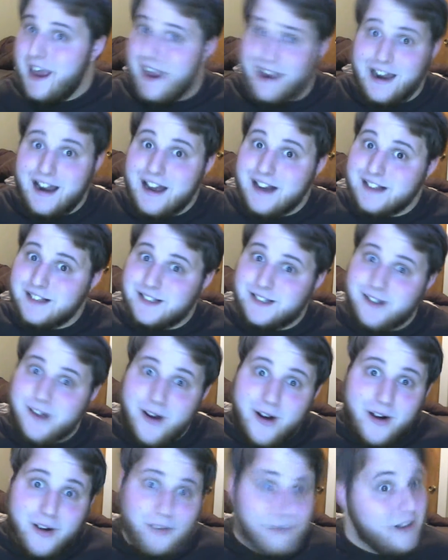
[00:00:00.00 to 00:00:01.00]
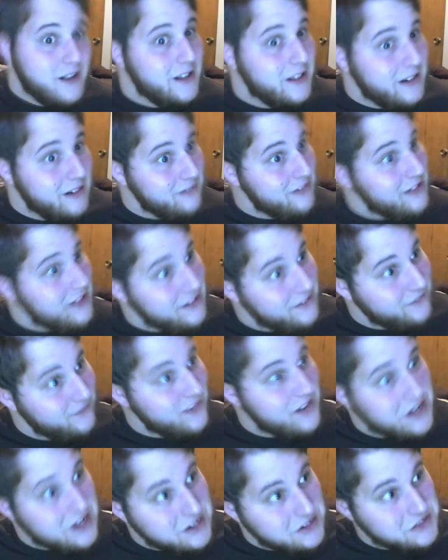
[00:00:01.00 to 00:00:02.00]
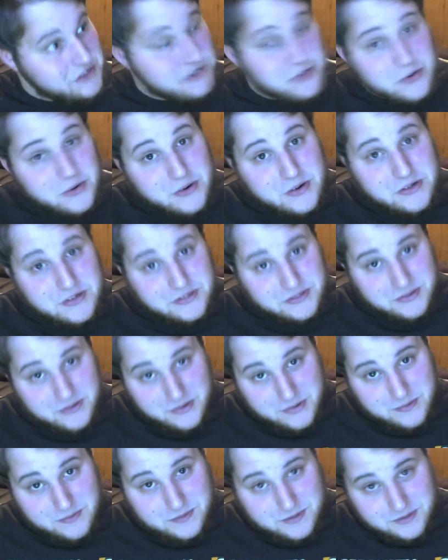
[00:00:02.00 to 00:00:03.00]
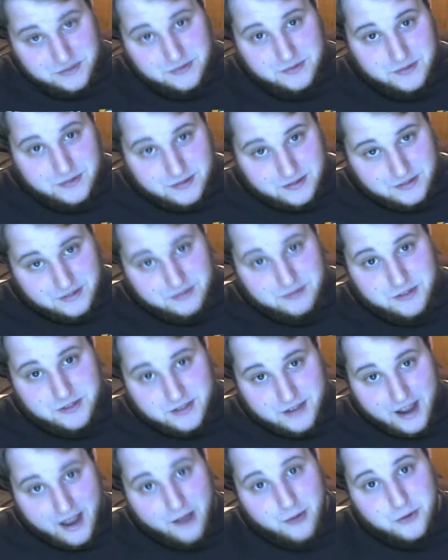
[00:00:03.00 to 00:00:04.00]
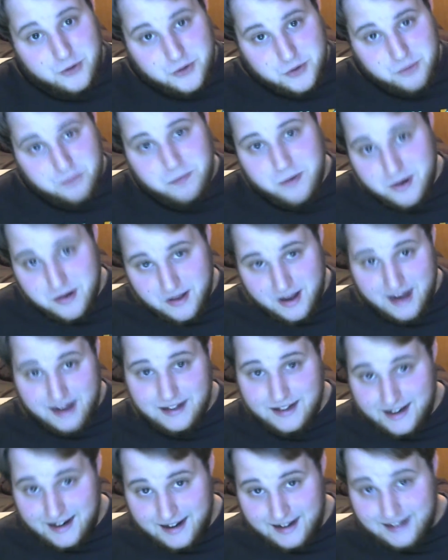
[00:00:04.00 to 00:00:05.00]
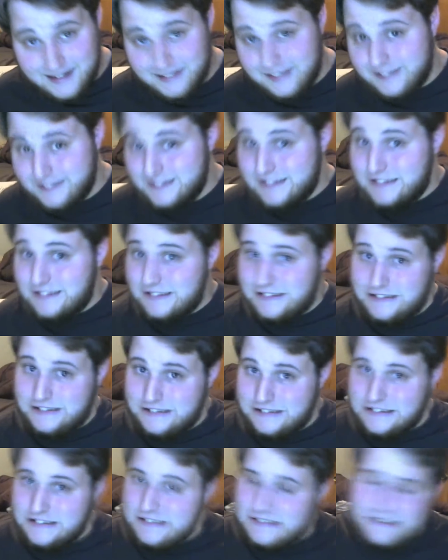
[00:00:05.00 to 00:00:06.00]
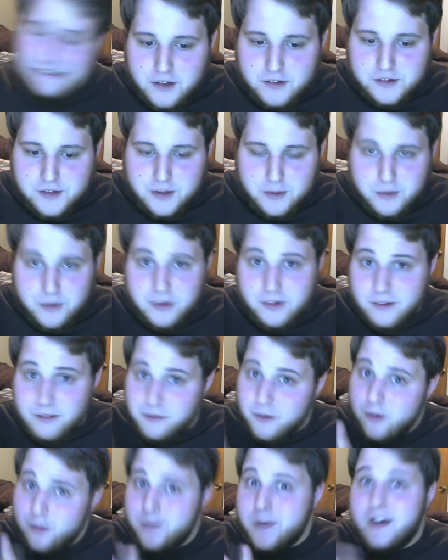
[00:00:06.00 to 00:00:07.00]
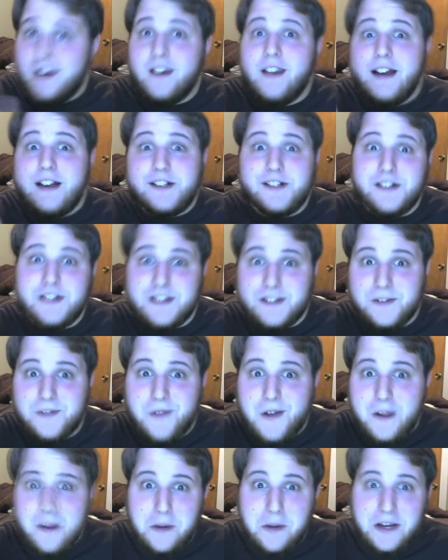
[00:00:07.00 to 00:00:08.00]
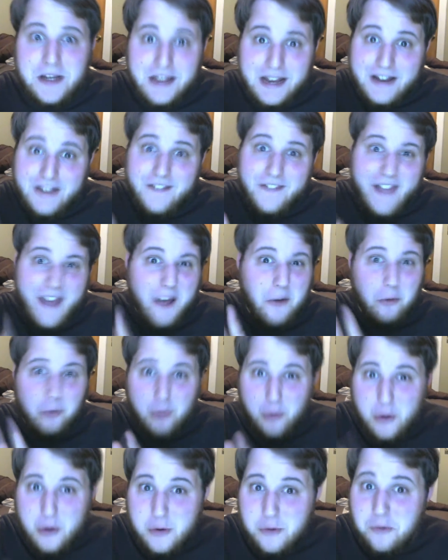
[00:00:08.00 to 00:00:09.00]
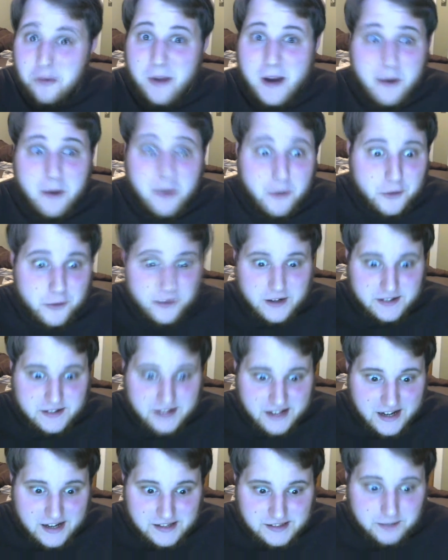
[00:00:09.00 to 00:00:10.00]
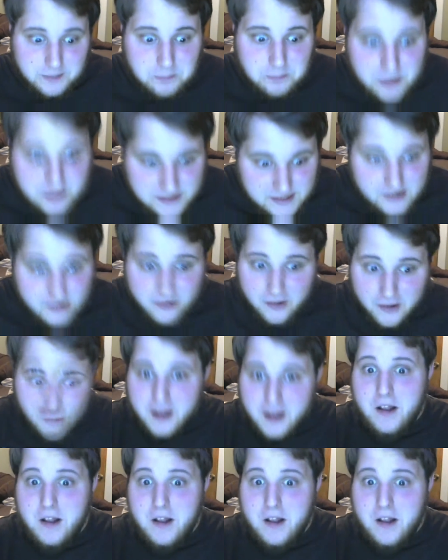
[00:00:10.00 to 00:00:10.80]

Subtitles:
and I saw a really, really freaking short scout trooper that day, and there were urban legends developing in that room. It was fantastic. But still,